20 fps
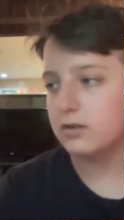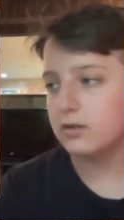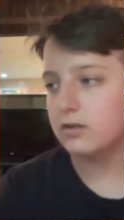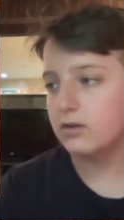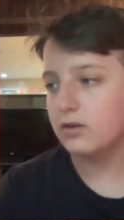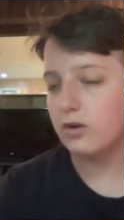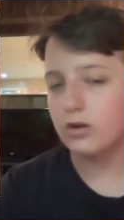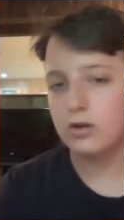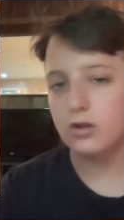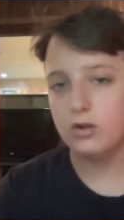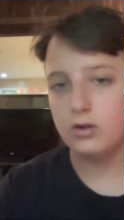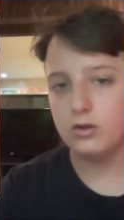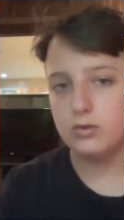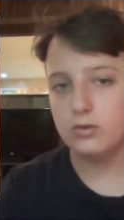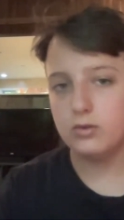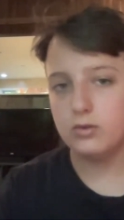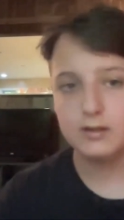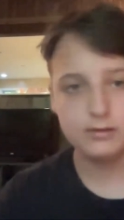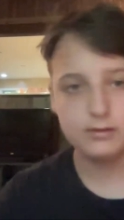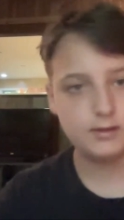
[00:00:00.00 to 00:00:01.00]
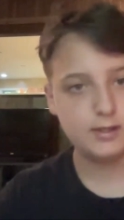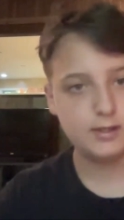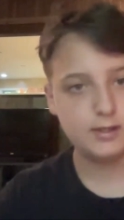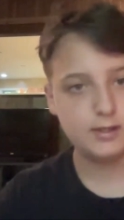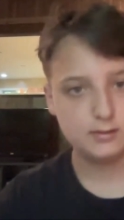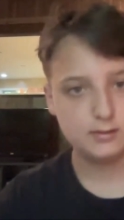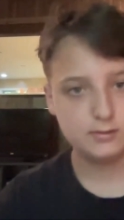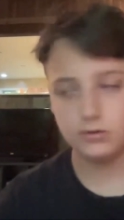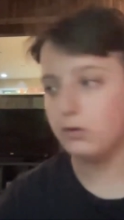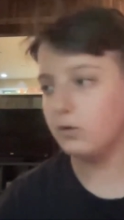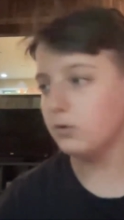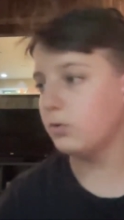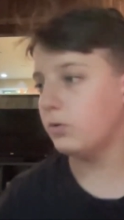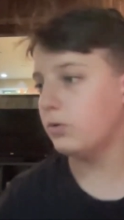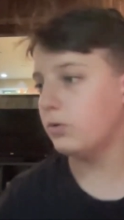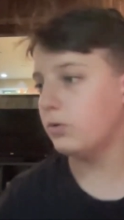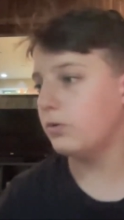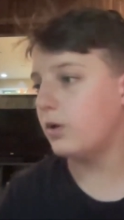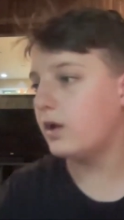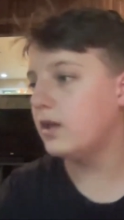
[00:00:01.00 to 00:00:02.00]
is a big thing. It's
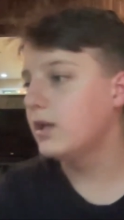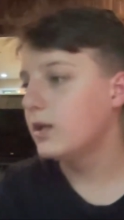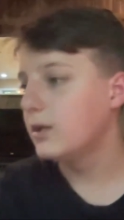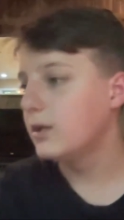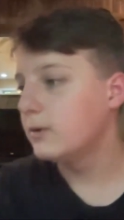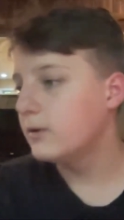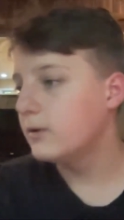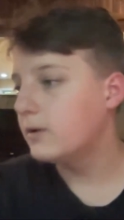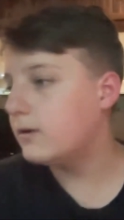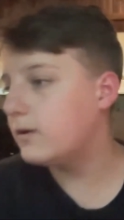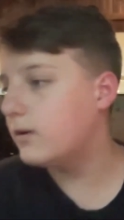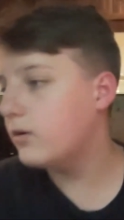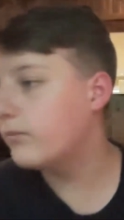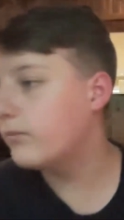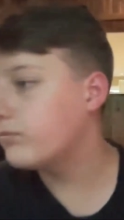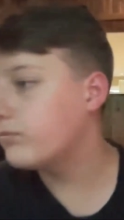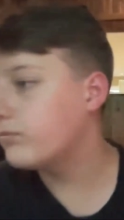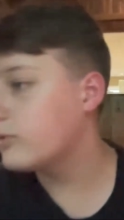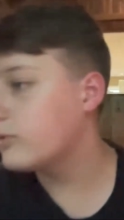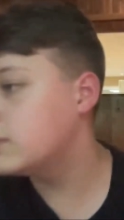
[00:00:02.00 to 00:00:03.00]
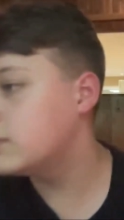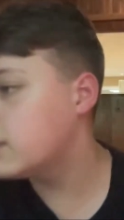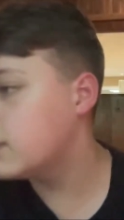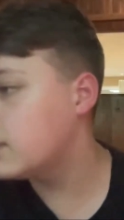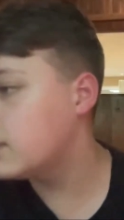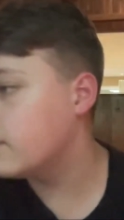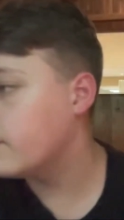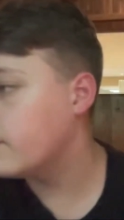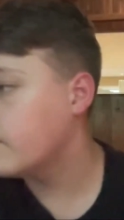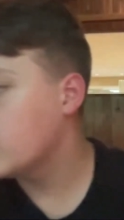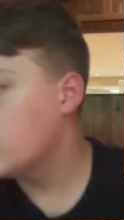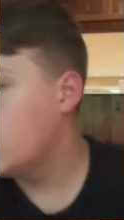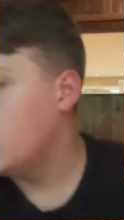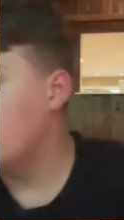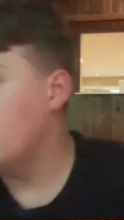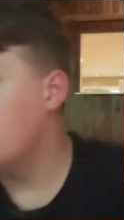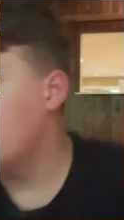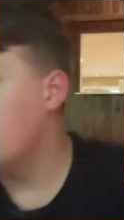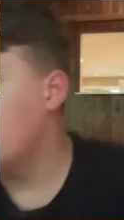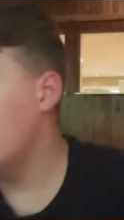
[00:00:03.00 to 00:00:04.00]
for the Lord, right? It says,
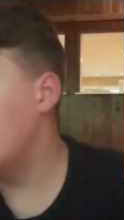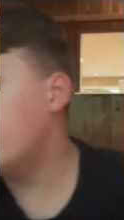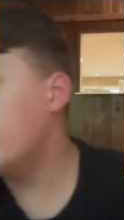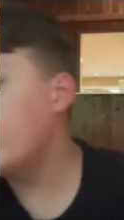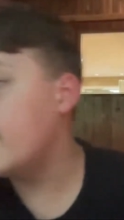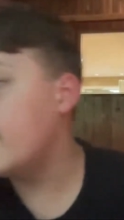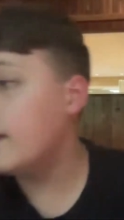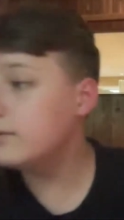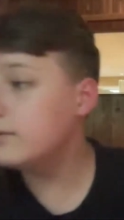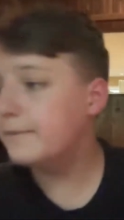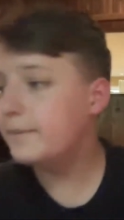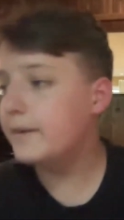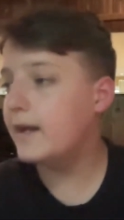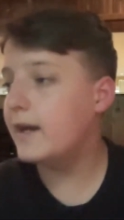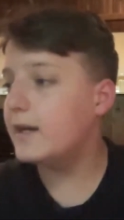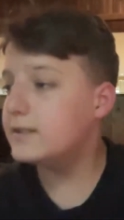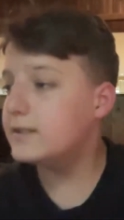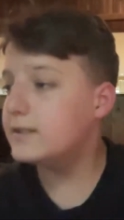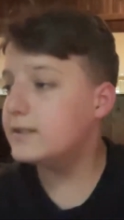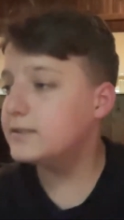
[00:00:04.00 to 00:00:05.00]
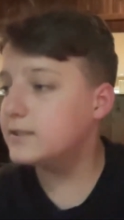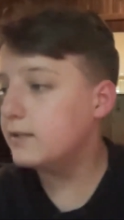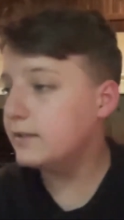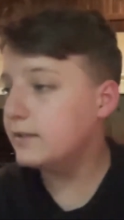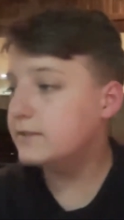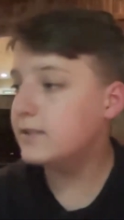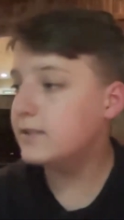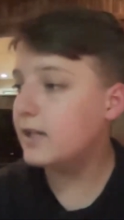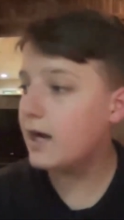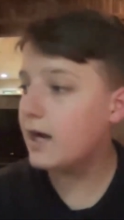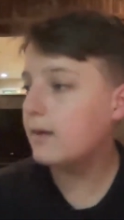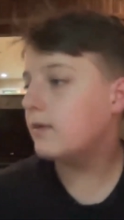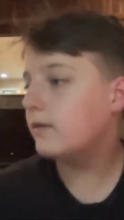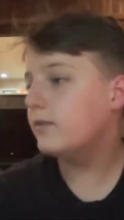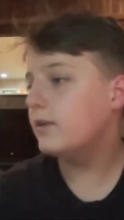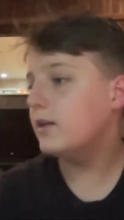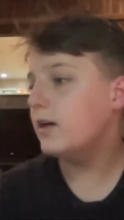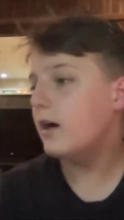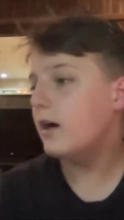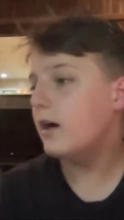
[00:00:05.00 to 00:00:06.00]
"And it came to pass at the
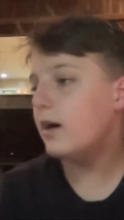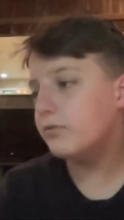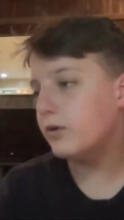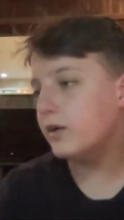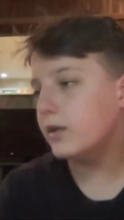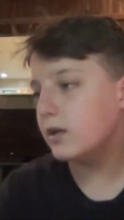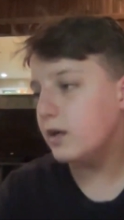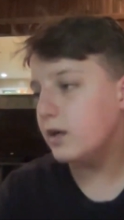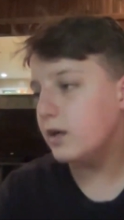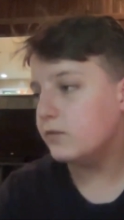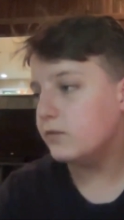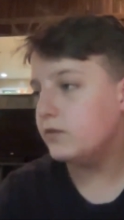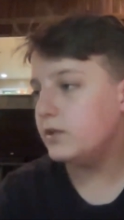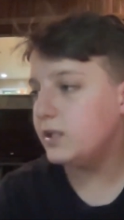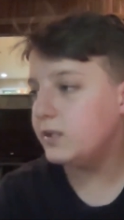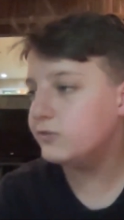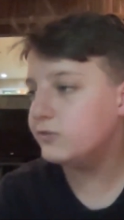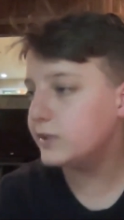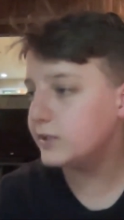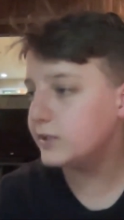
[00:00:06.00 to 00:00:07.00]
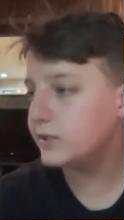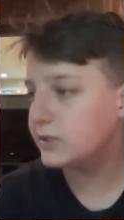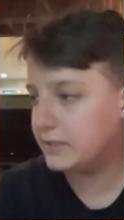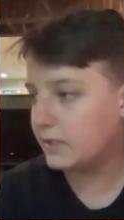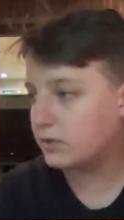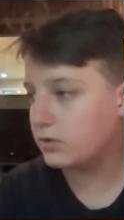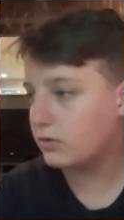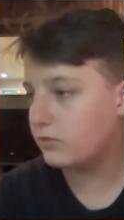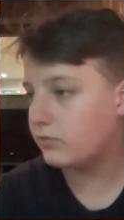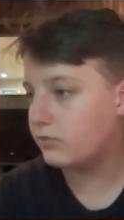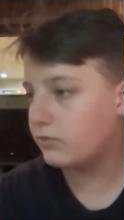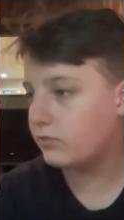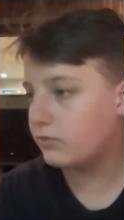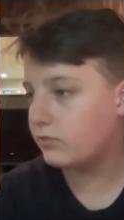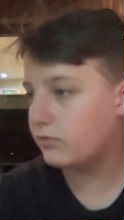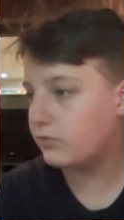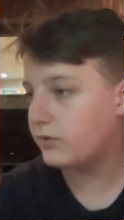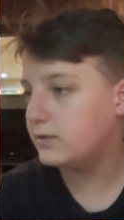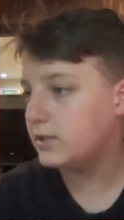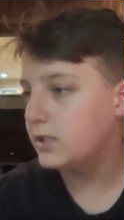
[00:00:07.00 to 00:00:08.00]
time of the offering of the evening
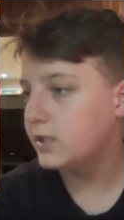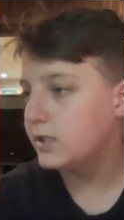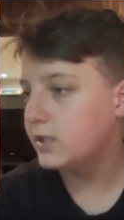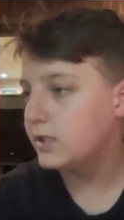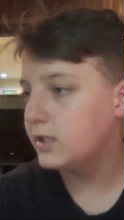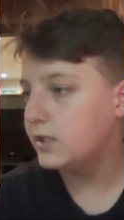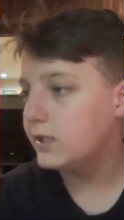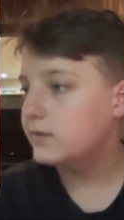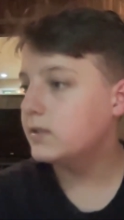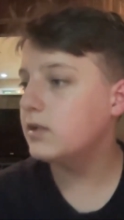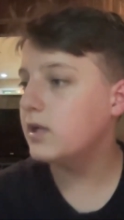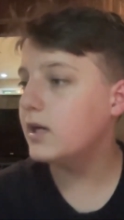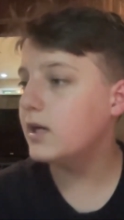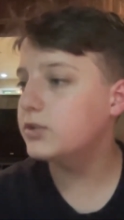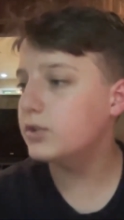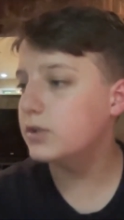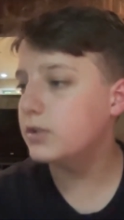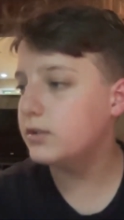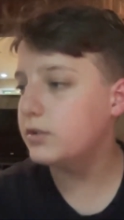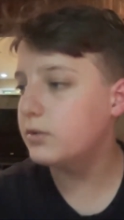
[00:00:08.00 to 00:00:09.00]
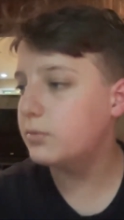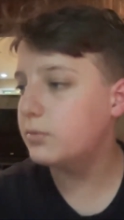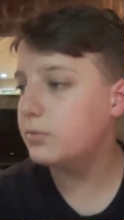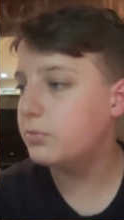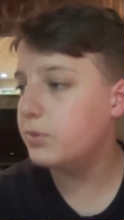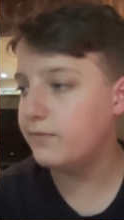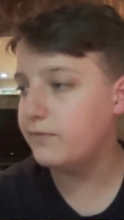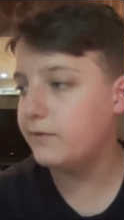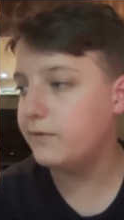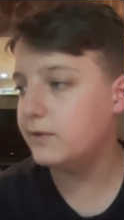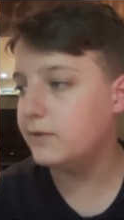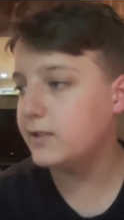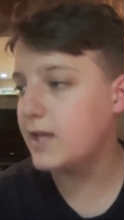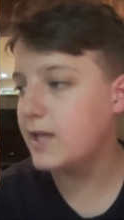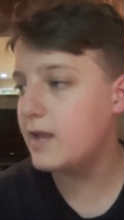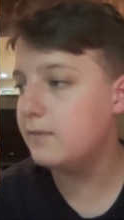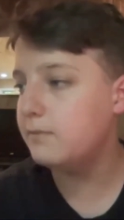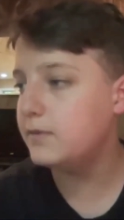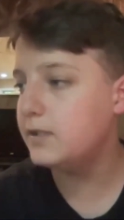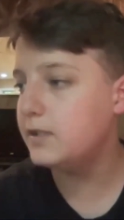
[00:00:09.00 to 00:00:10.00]
sacrifice that Elijah the
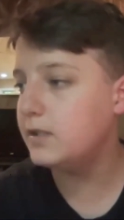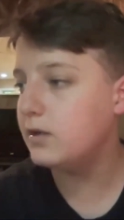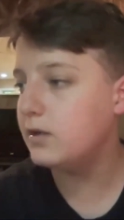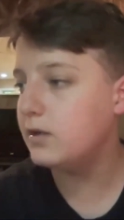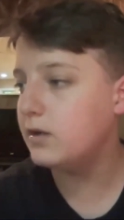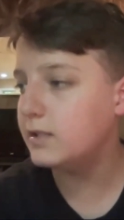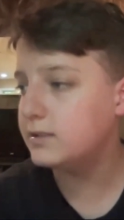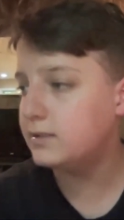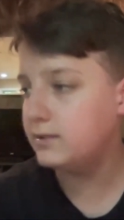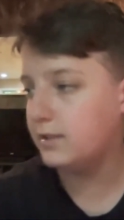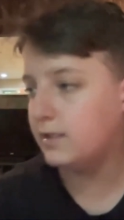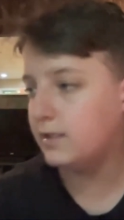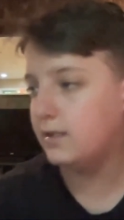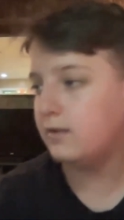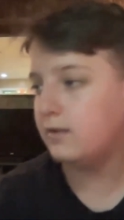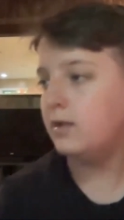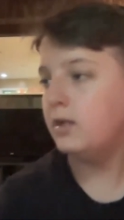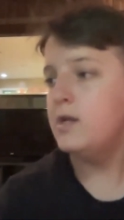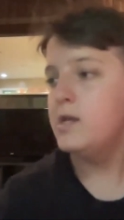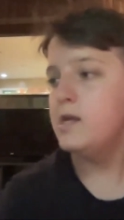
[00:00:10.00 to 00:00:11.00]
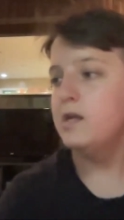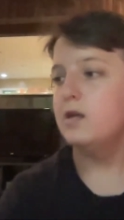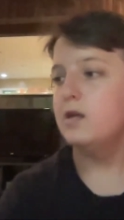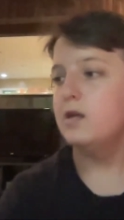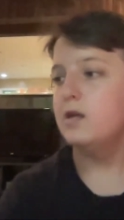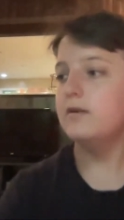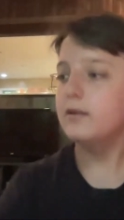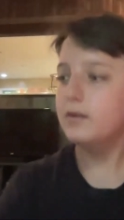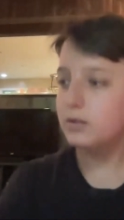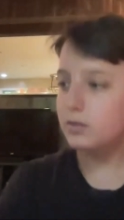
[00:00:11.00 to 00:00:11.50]
prophet came near and said,